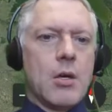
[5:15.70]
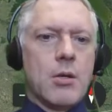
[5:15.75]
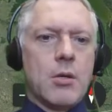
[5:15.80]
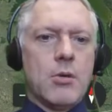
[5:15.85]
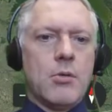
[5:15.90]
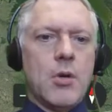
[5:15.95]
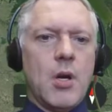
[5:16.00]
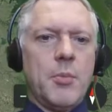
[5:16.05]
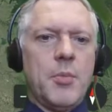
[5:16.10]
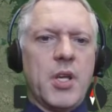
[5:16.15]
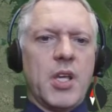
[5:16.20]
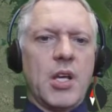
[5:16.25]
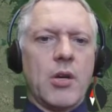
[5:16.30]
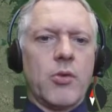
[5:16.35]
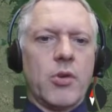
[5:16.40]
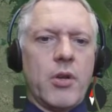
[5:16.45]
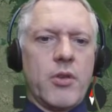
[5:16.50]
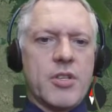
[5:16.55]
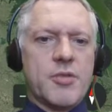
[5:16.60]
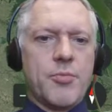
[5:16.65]
I'm going to get
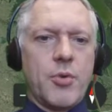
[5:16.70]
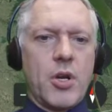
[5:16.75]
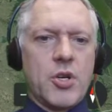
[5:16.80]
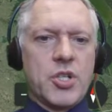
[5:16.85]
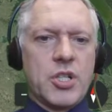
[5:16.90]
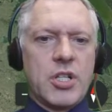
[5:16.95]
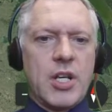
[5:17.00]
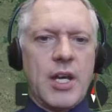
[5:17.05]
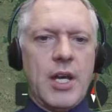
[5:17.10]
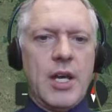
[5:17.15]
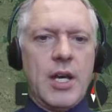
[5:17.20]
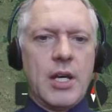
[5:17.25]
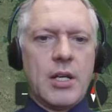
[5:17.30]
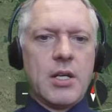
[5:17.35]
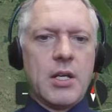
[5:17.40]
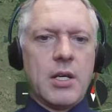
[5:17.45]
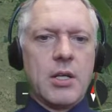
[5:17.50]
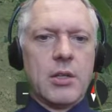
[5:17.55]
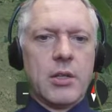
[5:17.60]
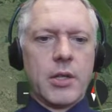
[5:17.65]
rid of this project I
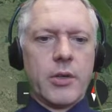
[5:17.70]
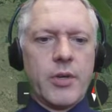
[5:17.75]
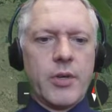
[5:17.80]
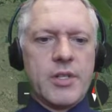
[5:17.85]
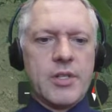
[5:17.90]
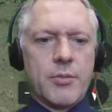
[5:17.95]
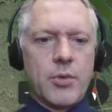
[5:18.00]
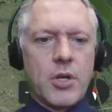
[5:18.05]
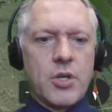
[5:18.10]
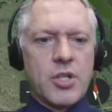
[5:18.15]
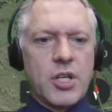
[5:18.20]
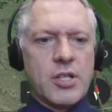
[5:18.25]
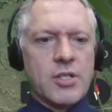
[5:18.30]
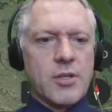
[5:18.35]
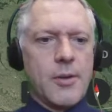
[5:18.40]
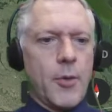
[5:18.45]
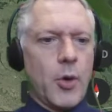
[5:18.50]
had, clear recent projects.